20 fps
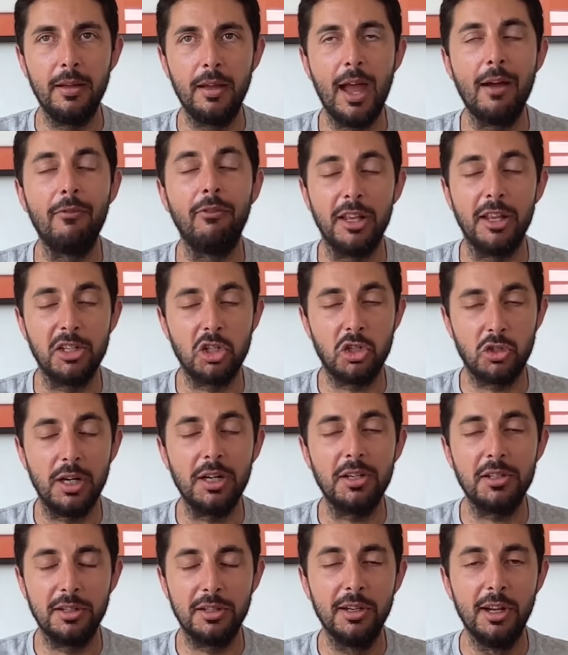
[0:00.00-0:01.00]
have less
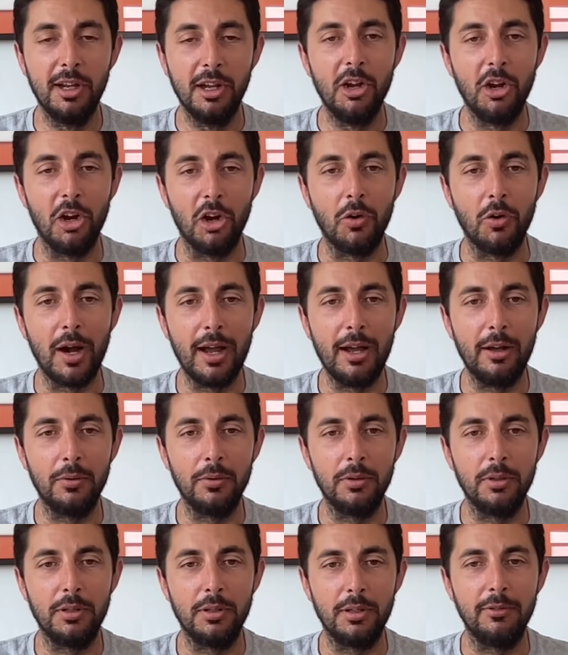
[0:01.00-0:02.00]
stress
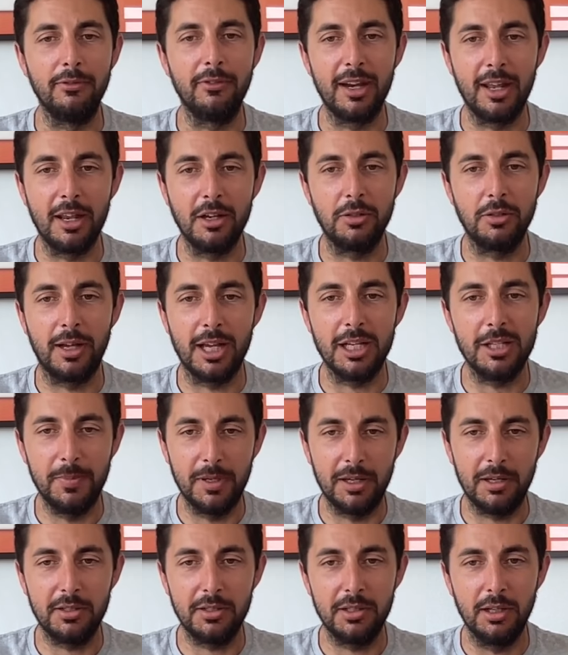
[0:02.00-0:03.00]
around the financial
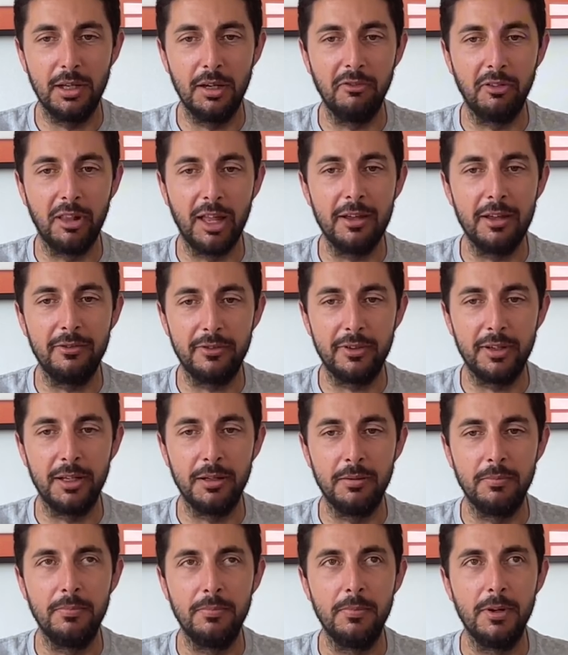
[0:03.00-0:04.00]
aspects of life
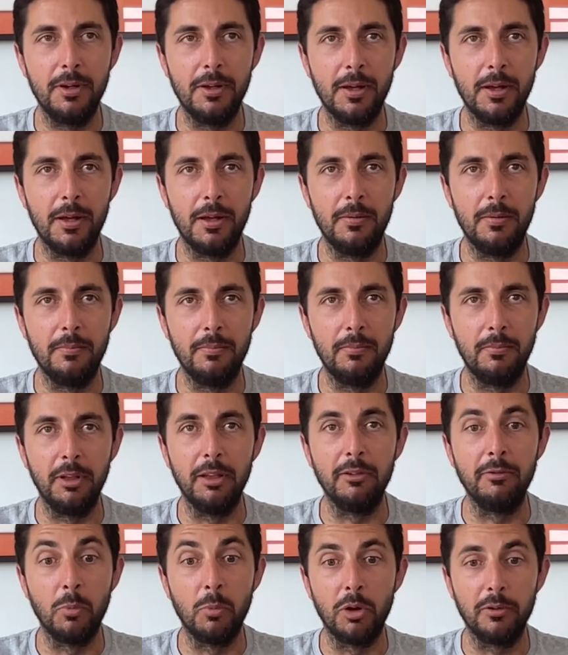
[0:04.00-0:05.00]
and um,
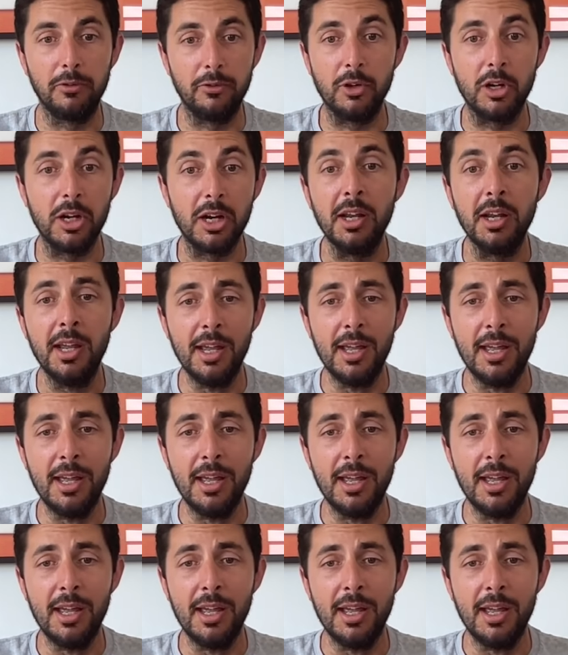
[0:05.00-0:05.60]
live more free.